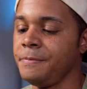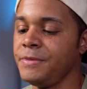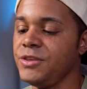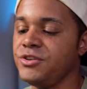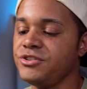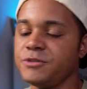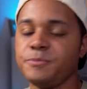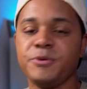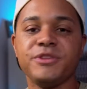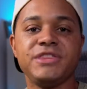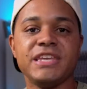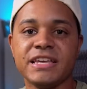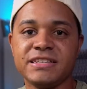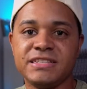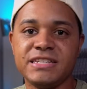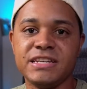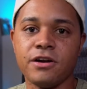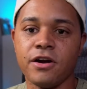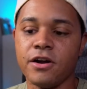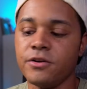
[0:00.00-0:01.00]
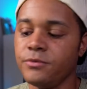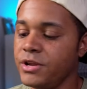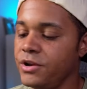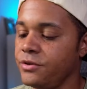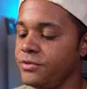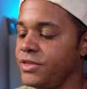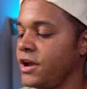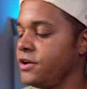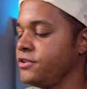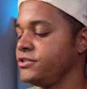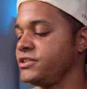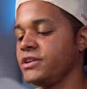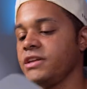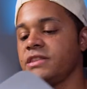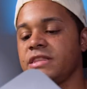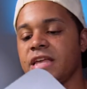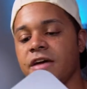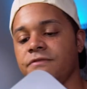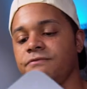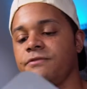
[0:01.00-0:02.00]
You just put the SD card reader there. You still get
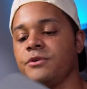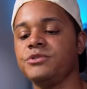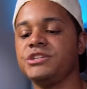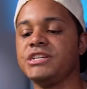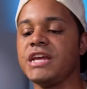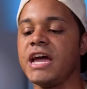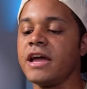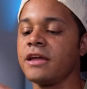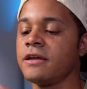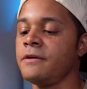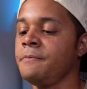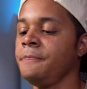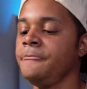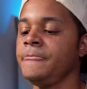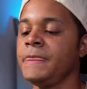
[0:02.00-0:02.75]
the headphone jack.